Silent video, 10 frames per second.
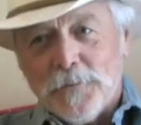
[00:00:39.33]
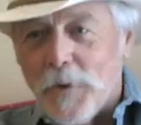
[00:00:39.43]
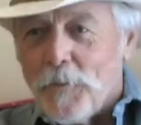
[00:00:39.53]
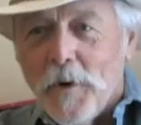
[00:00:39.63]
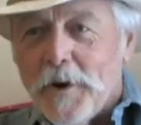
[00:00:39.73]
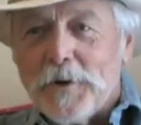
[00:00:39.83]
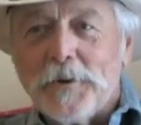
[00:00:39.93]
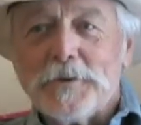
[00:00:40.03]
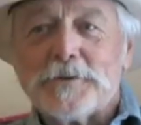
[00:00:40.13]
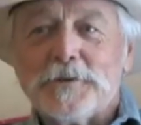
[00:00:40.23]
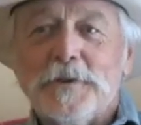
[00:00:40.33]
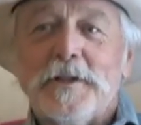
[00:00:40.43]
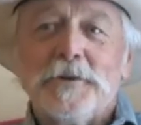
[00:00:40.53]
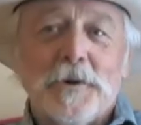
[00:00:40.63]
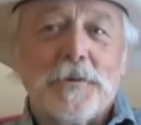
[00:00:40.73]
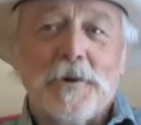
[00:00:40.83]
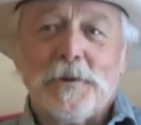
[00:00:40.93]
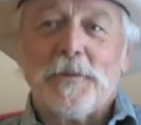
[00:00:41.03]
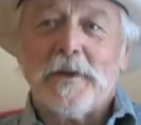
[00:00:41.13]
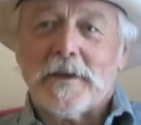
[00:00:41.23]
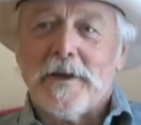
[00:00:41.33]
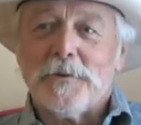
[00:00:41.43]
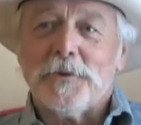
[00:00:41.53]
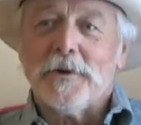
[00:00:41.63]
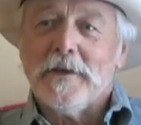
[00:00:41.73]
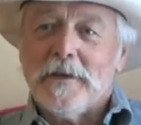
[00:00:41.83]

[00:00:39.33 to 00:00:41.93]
I wanted to go to school. I knew I wanted to be a cowboy.